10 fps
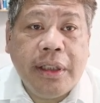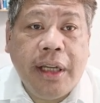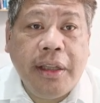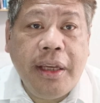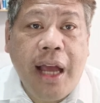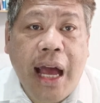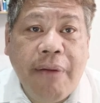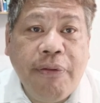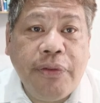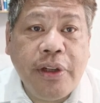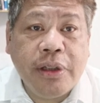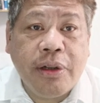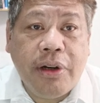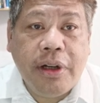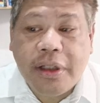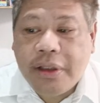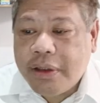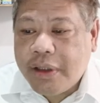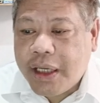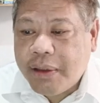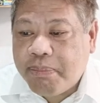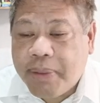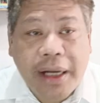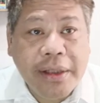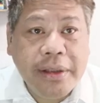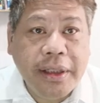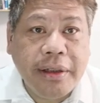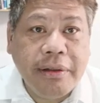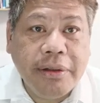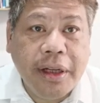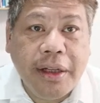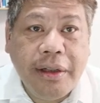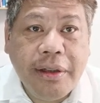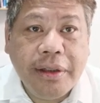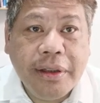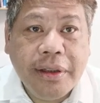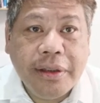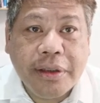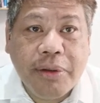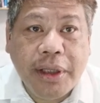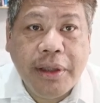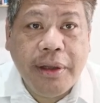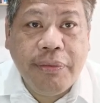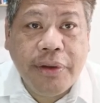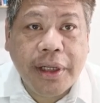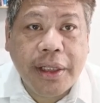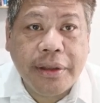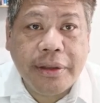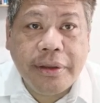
Getting half of the score is not passing. Okay, it's quite different.